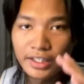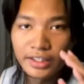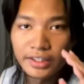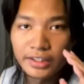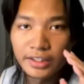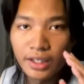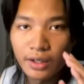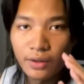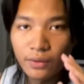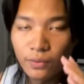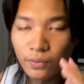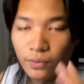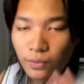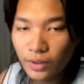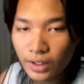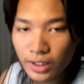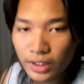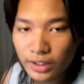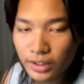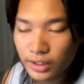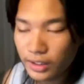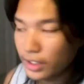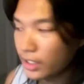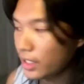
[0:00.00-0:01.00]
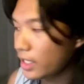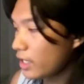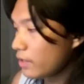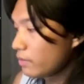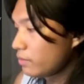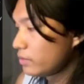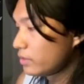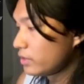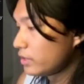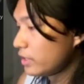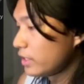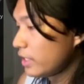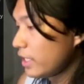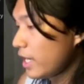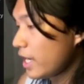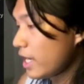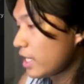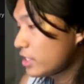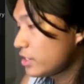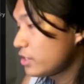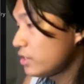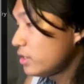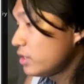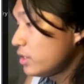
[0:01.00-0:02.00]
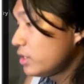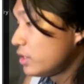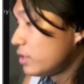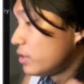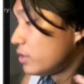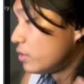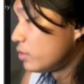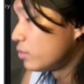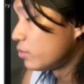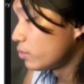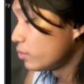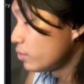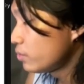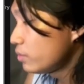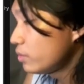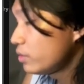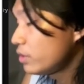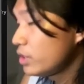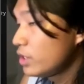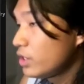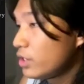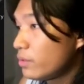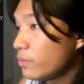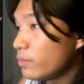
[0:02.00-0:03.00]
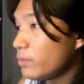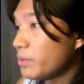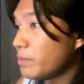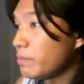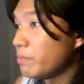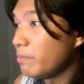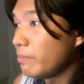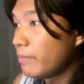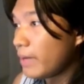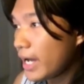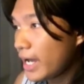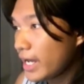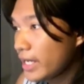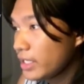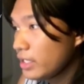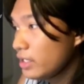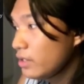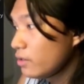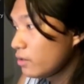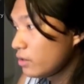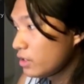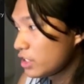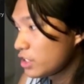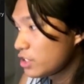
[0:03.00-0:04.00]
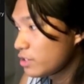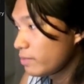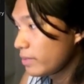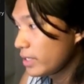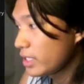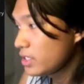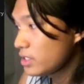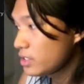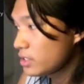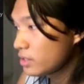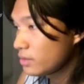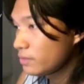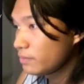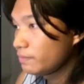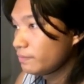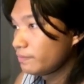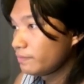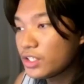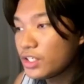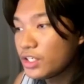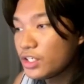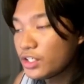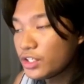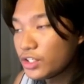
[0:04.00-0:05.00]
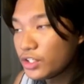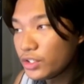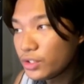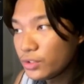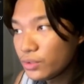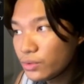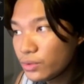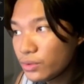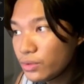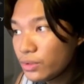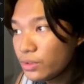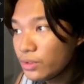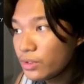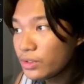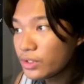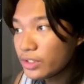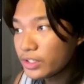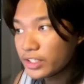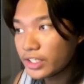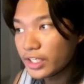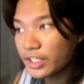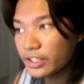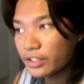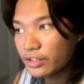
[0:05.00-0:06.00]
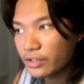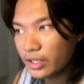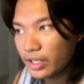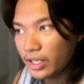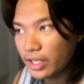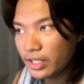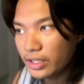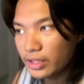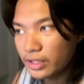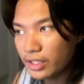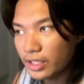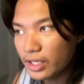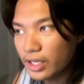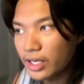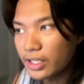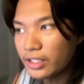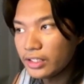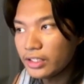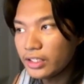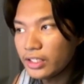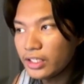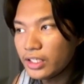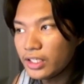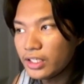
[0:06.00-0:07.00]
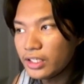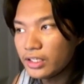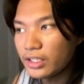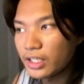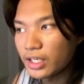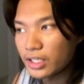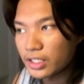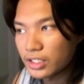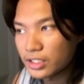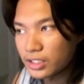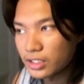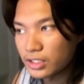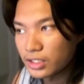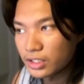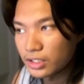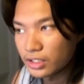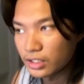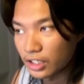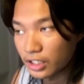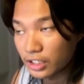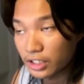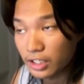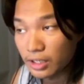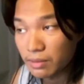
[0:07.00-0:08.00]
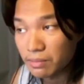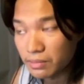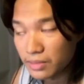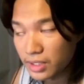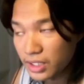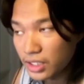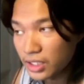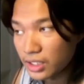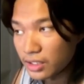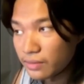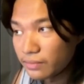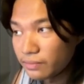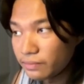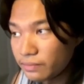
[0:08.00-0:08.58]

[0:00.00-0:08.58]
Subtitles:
Now, what I would actually do with my knowledge base, you can create an index.md.